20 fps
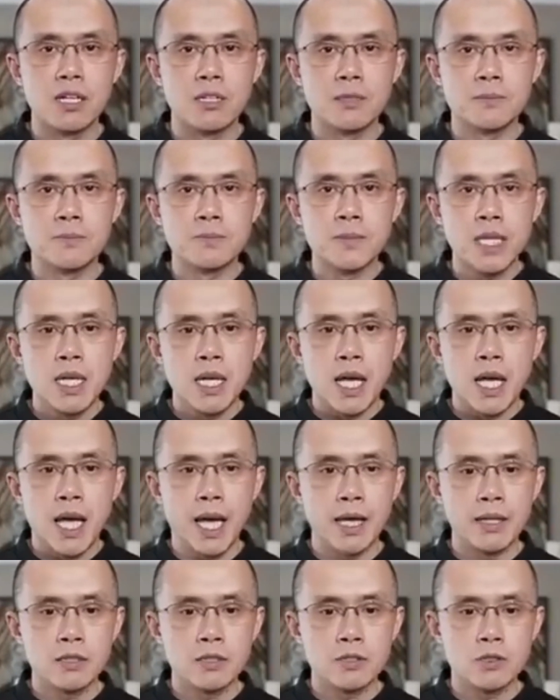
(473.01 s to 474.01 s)

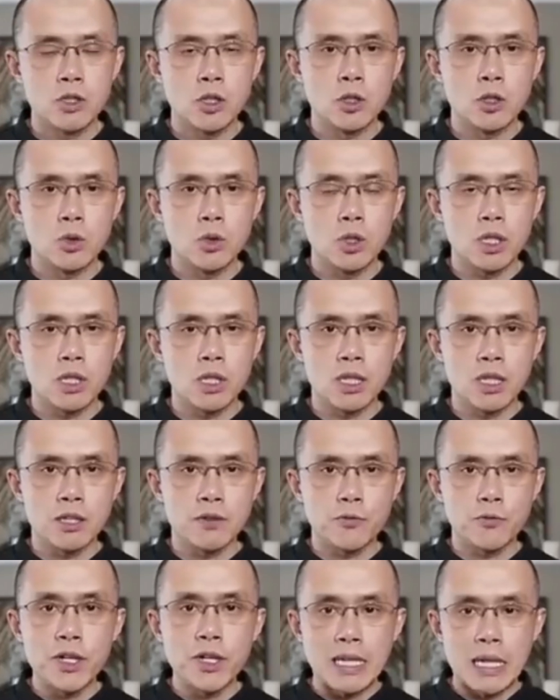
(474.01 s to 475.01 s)
And so,
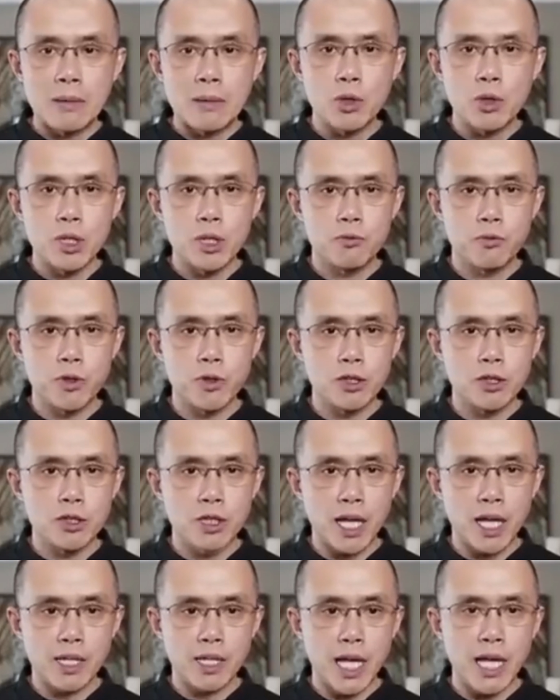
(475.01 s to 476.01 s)
for example, if we
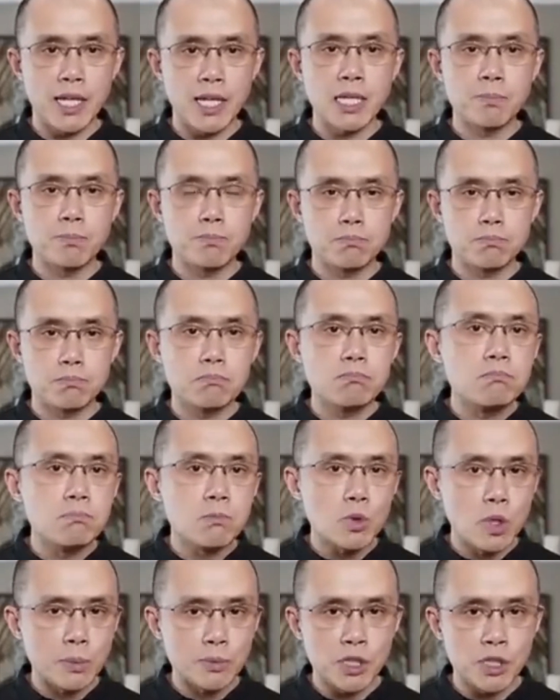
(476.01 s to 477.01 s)
look at any
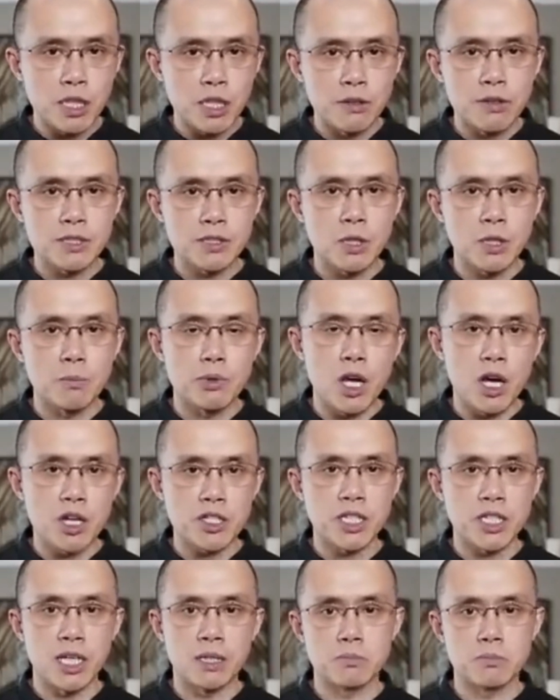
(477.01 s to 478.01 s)
cryptocurrency or
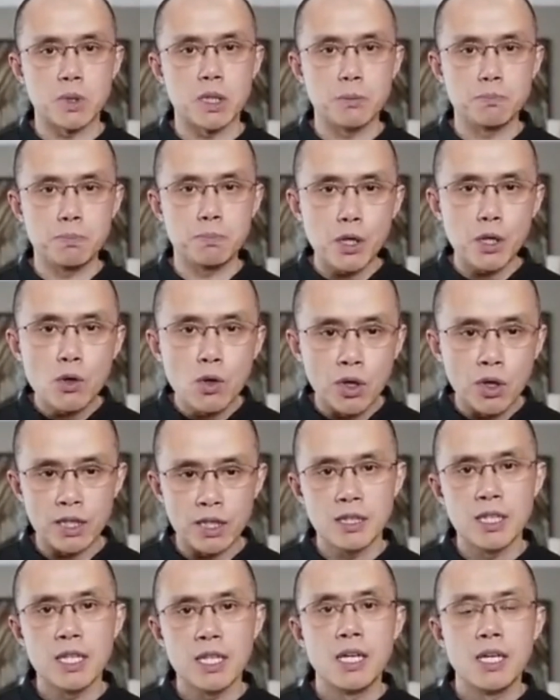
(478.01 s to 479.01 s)
blockchain,
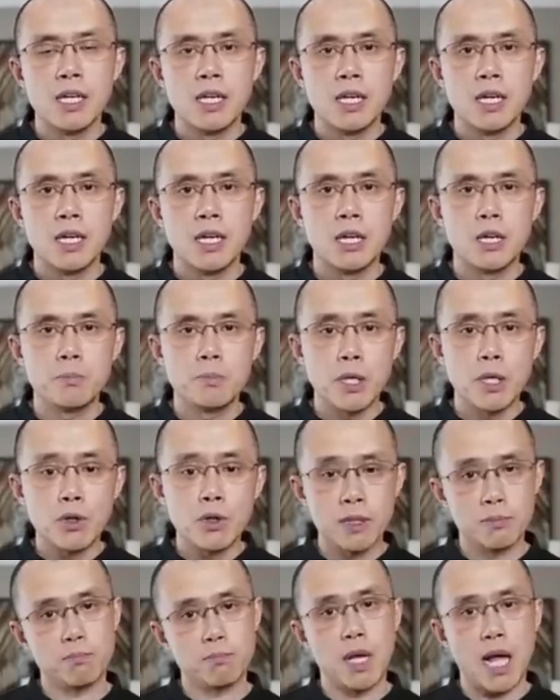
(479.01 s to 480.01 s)
Bitcoin,
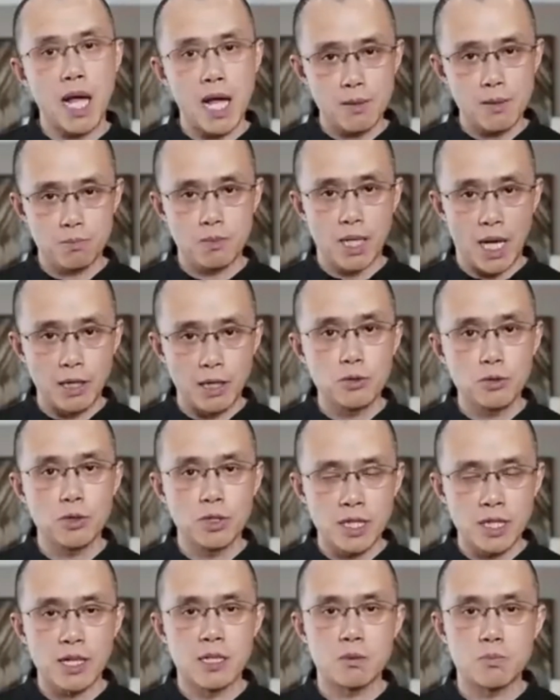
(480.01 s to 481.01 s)
I
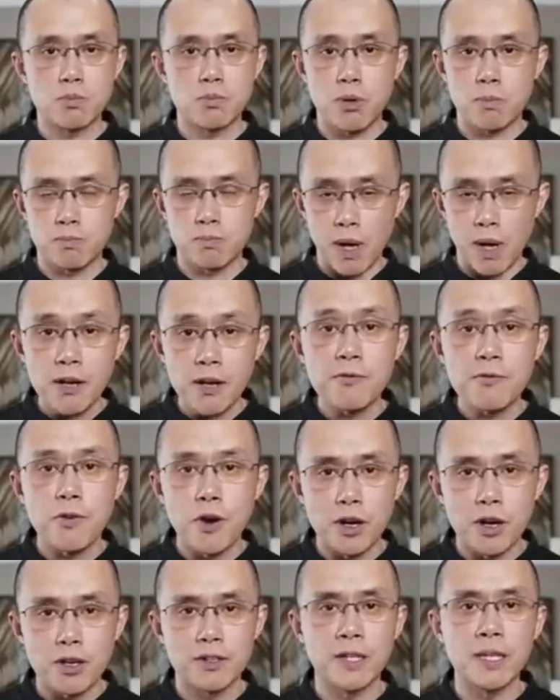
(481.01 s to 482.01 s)
do think is by
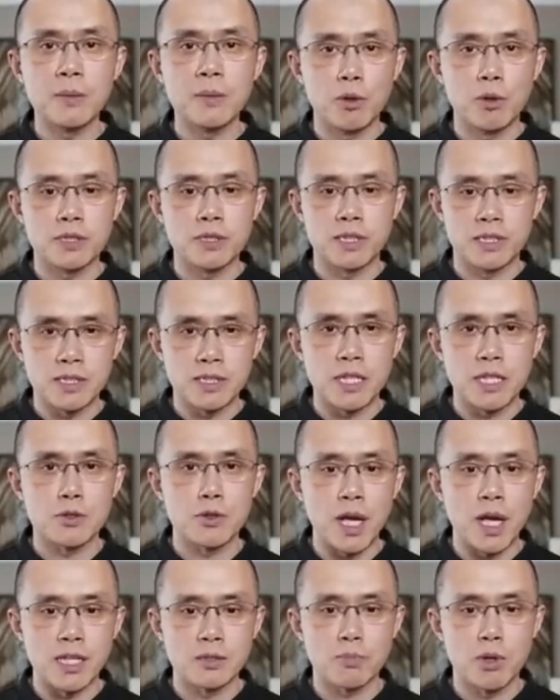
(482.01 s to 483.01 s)
far the most
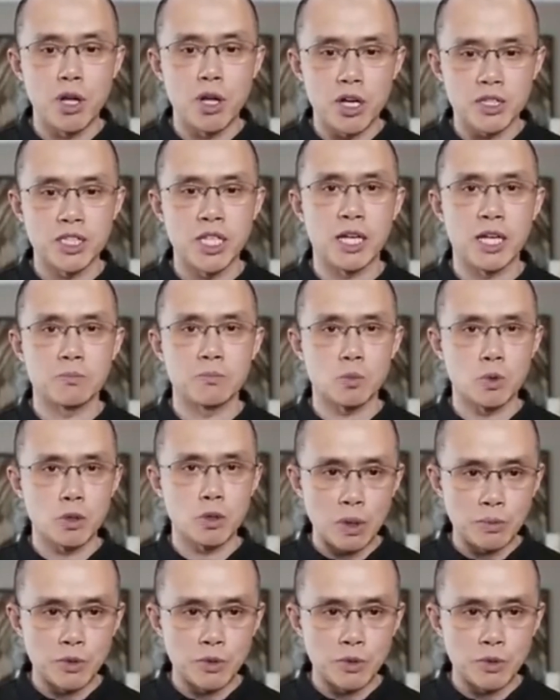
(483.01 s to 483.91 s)
decentralized blockchain,